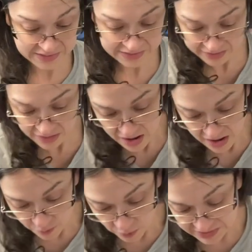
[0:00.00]
see
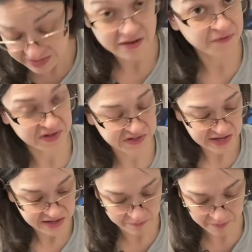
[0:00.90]
what's in the
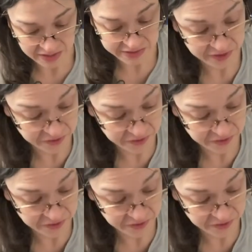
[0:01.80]
second box here.